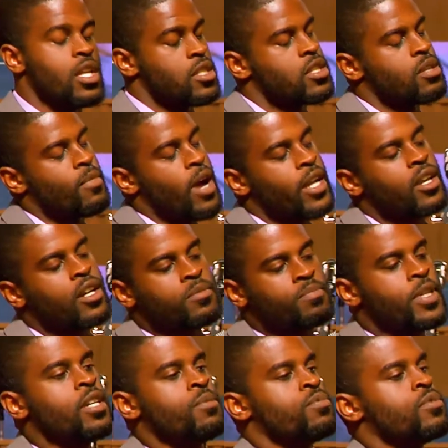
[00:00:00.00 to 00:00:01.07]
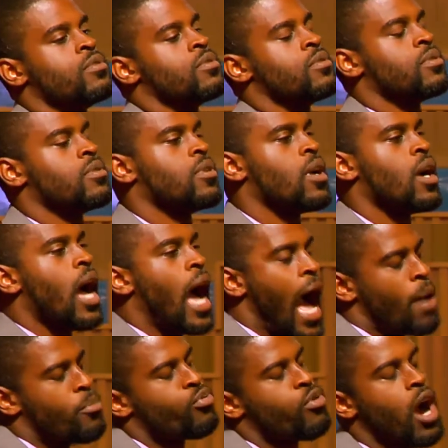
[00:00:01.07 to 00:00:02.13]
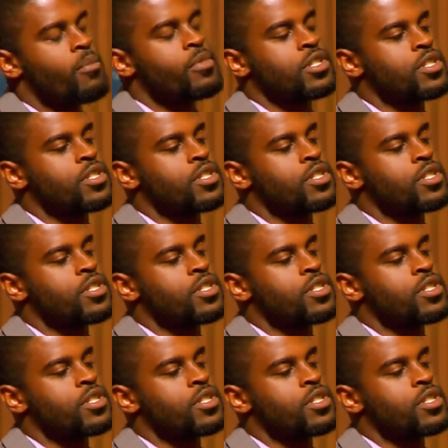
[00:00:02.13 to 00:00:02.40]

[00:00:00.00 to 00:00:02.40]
To my young people, I promise